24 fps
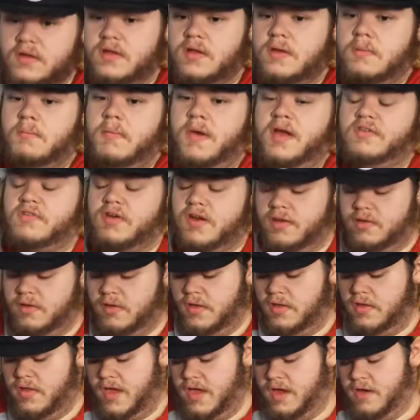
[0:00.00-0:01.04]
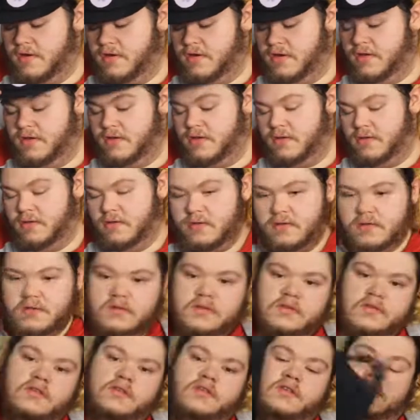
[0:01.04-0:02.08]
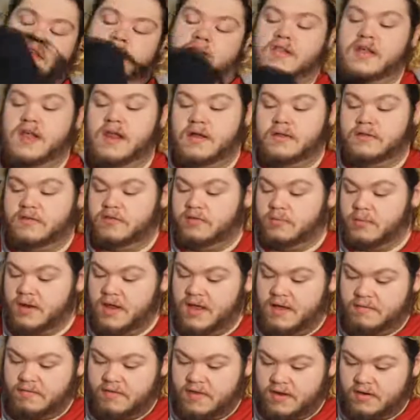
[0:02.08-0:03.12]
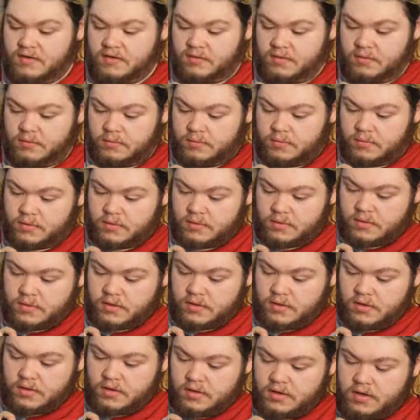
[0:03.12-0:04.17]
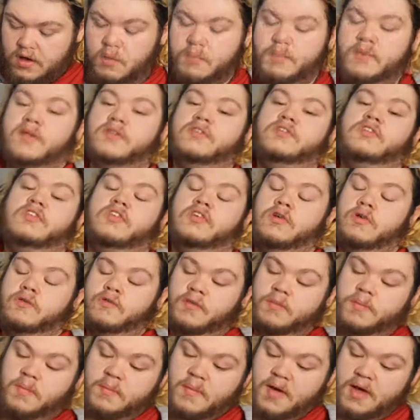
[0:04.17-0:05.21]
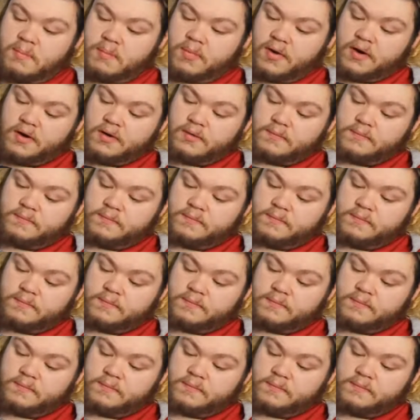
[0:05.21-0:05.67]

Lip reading: Might try to do a little layer to get that out. Does this one have that too? Nope, that was just a goof up on my part.